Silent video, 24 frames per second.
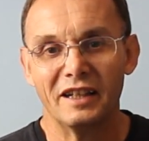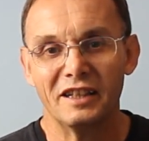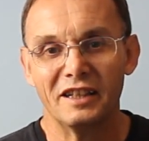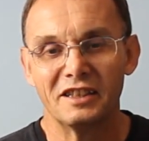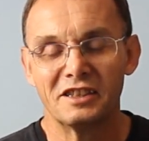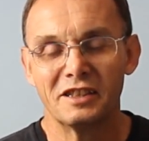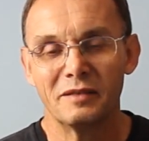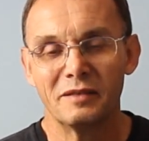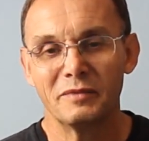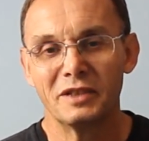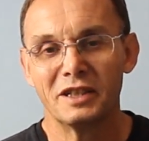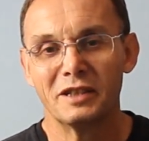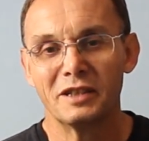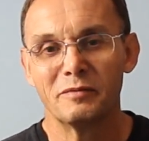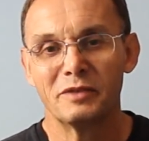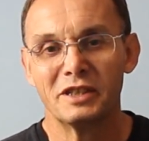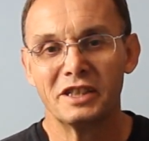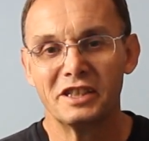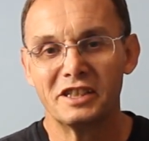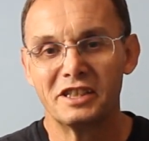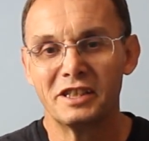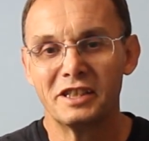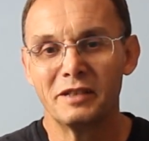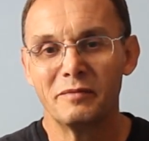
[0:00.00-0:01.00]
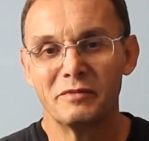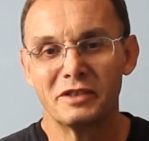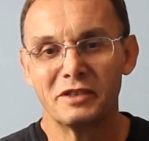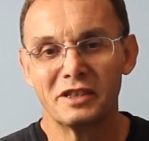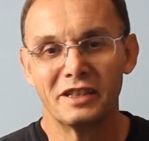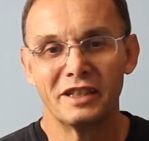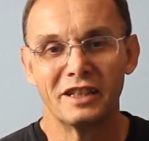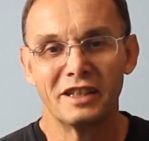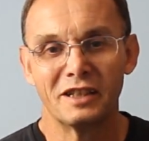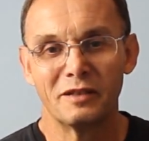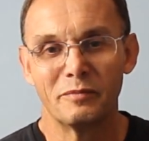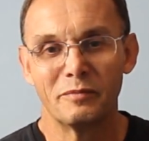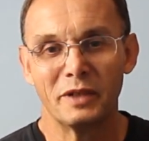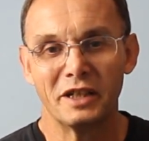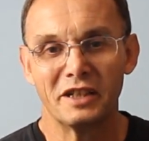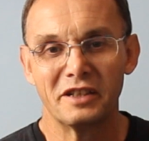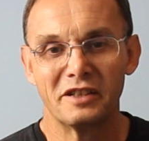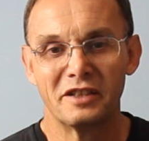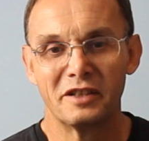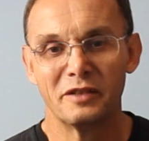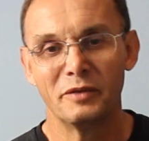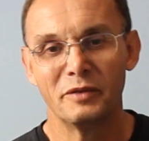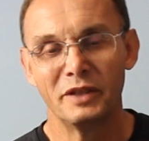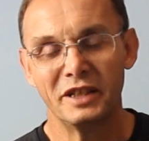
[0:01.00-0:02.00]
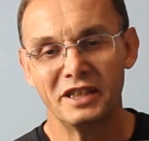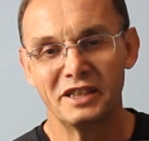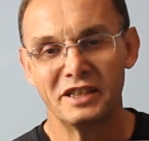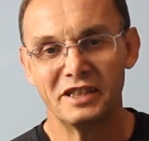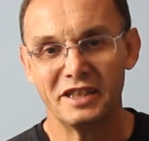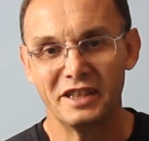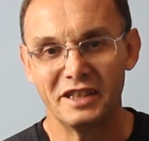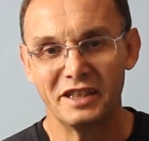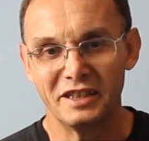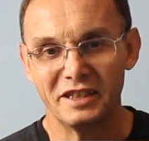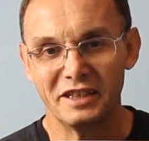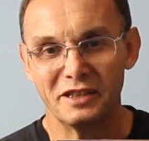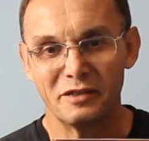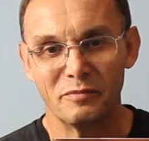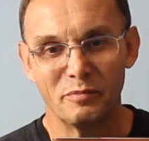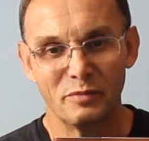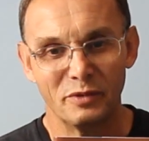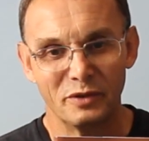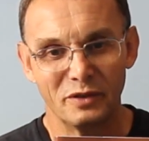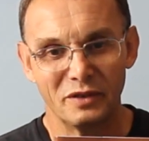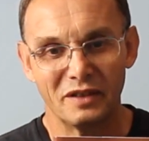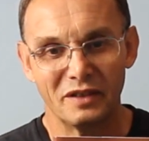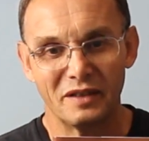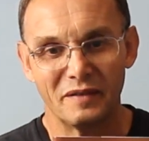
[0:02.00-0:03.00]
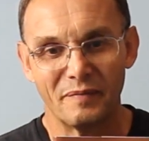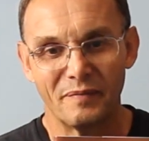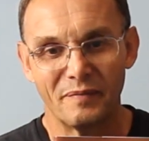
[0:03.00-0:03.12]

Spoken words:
Sometimes it seems a little bit too easy in this book.